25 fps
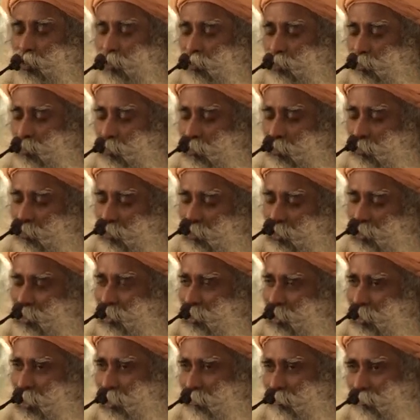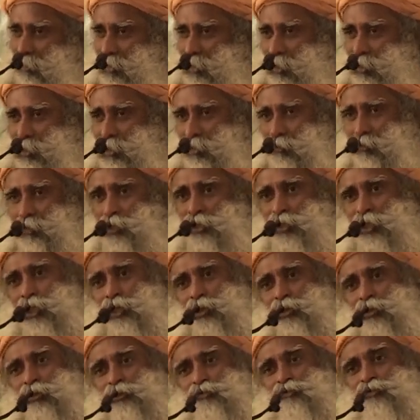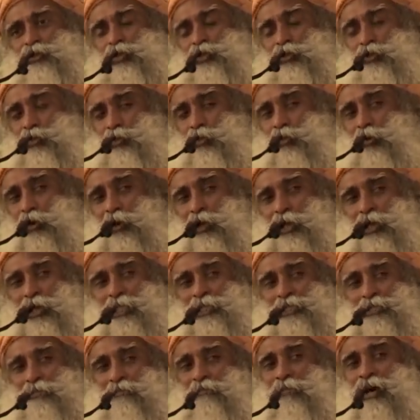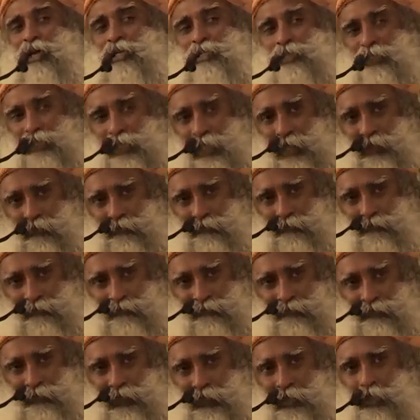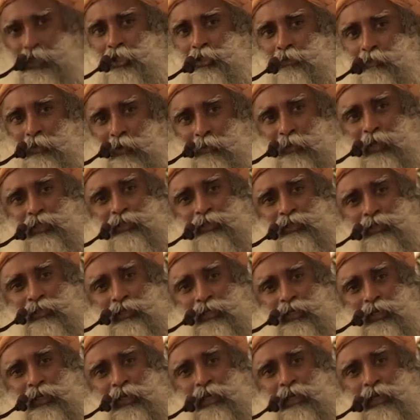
So this life energy which you call as myself at this moment,